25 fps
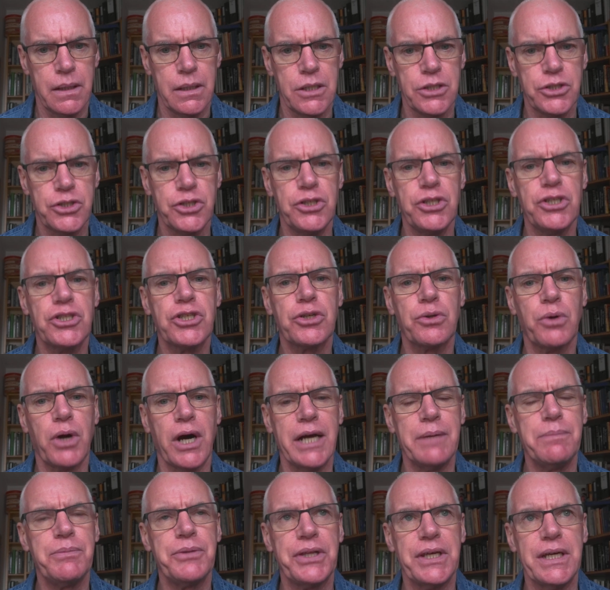to
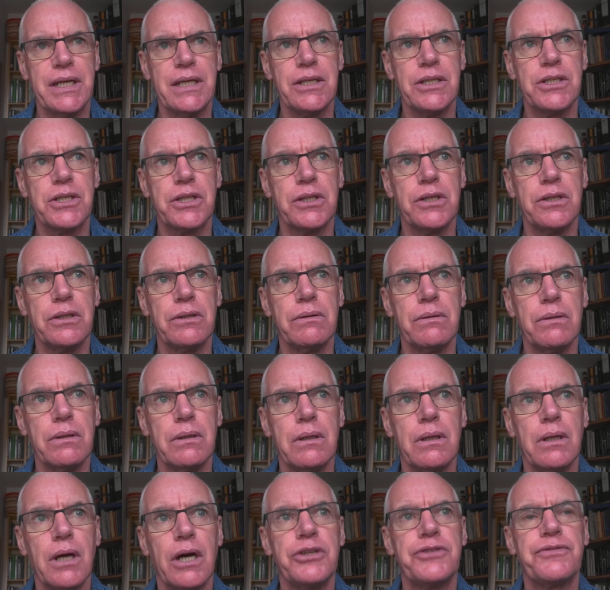describe things that,
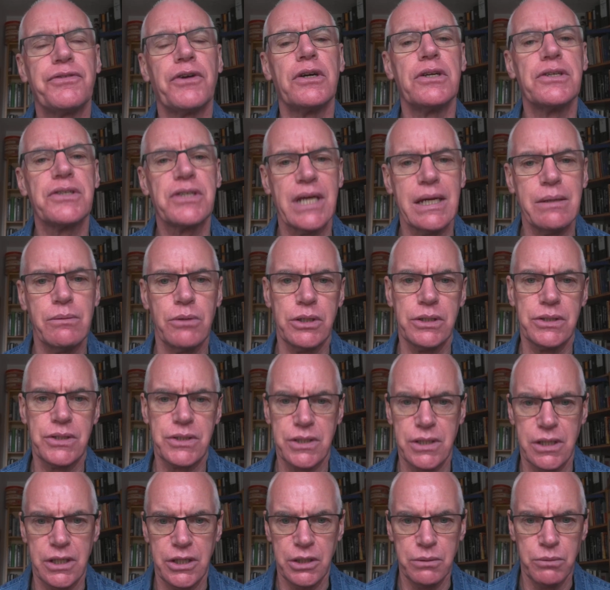as far as they were
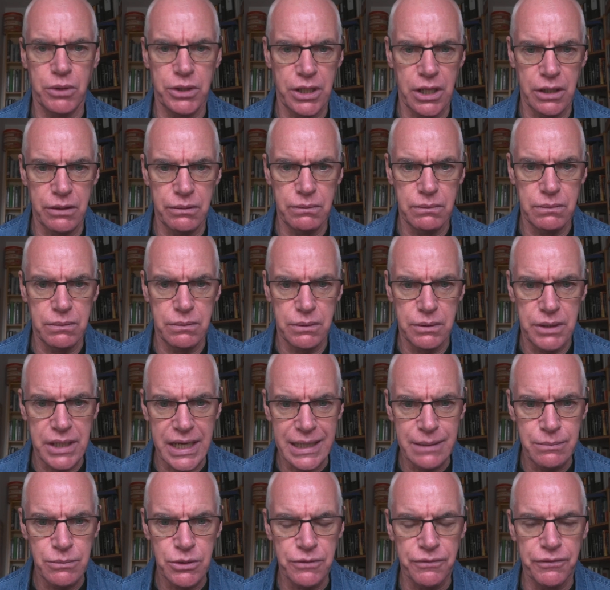concerned, there were no
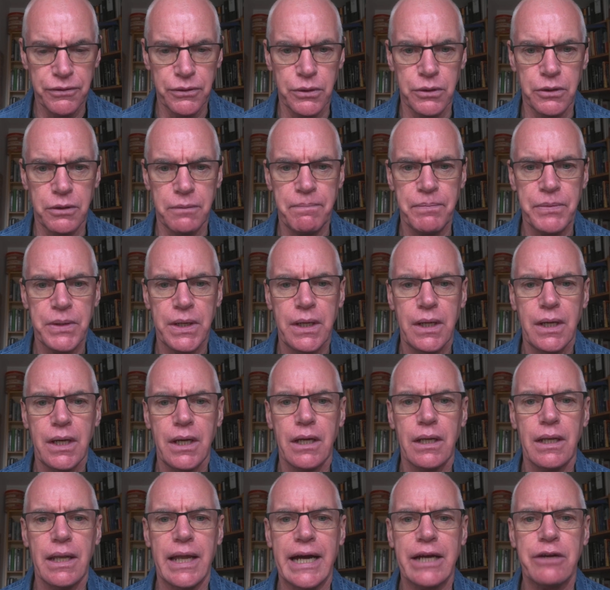names for.
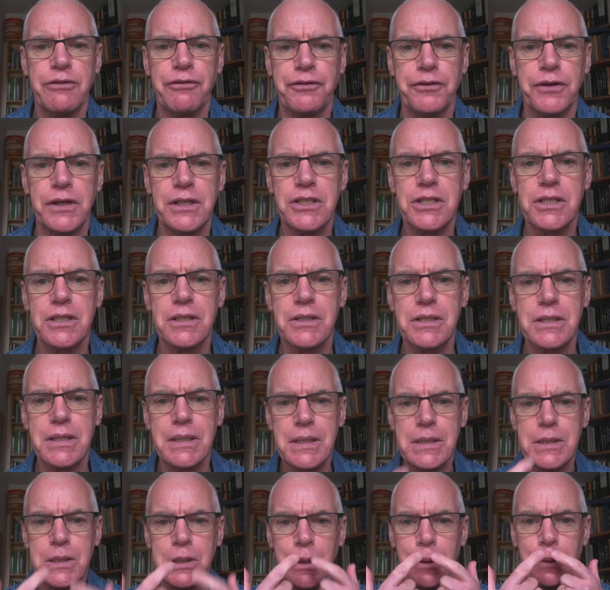Like, for instance,
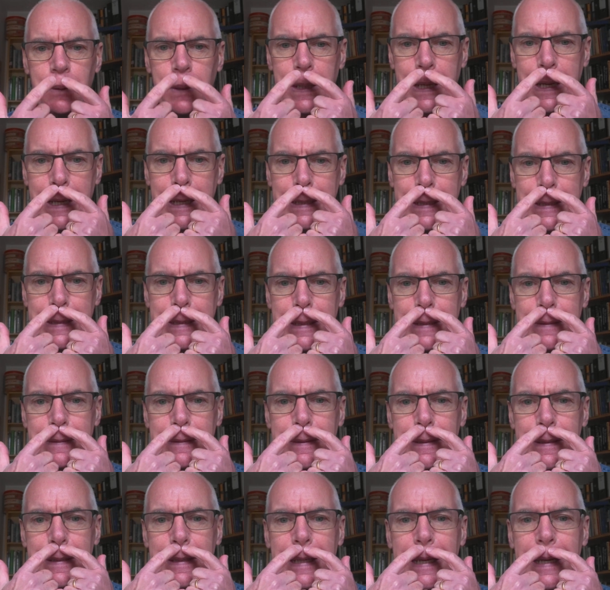these two lines that
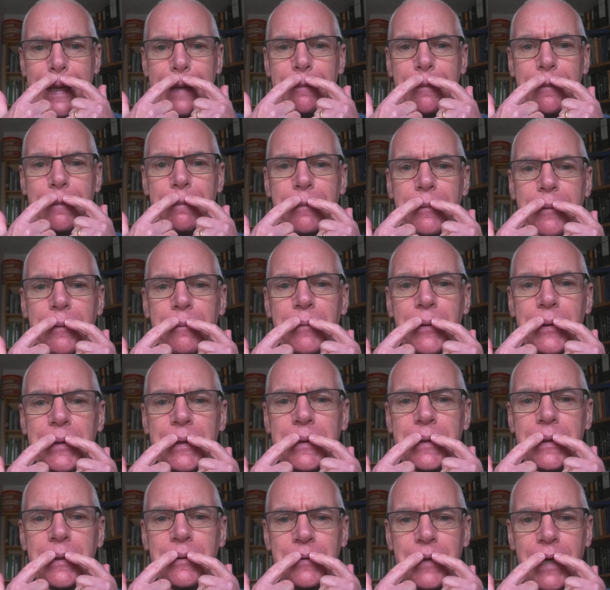run down from
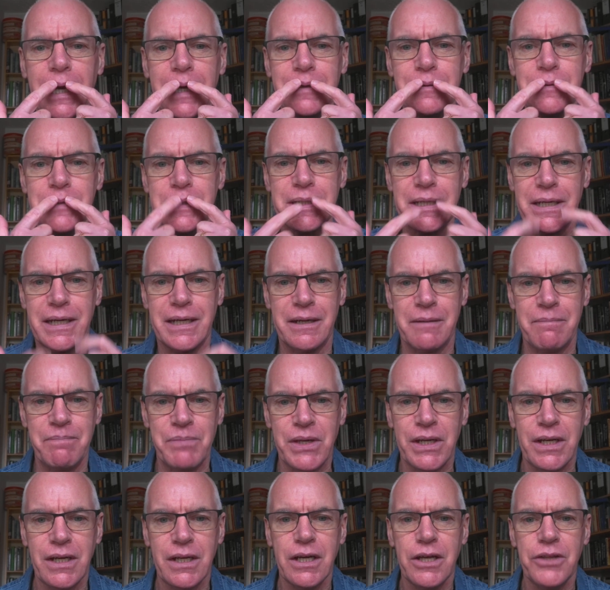your nose there,
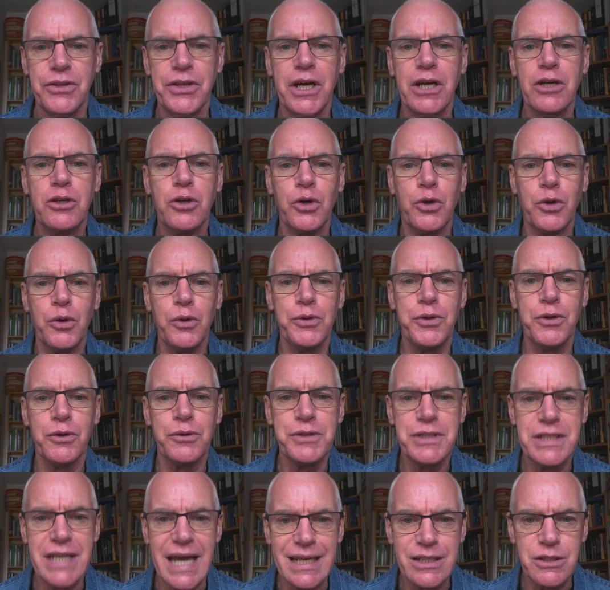they're called your
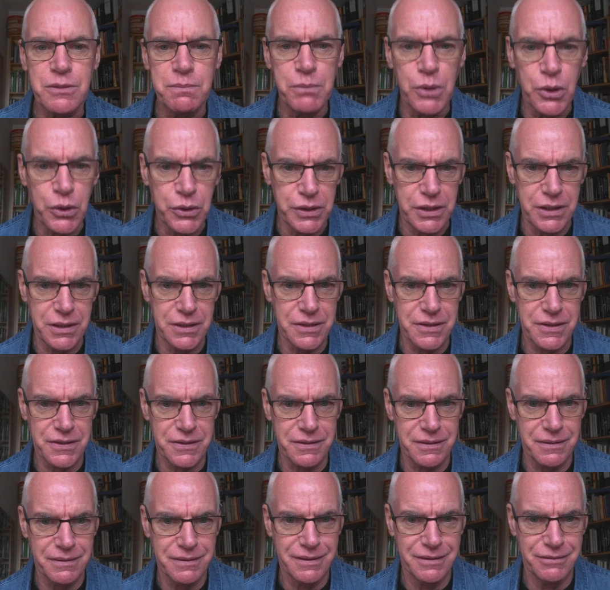Des
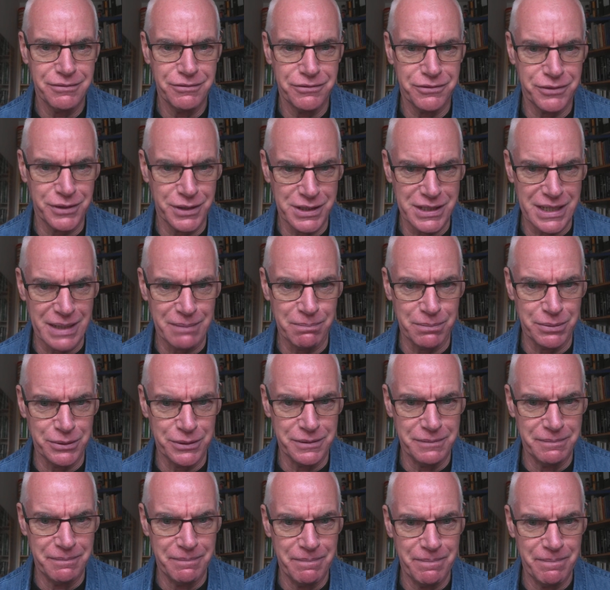Moines, for example.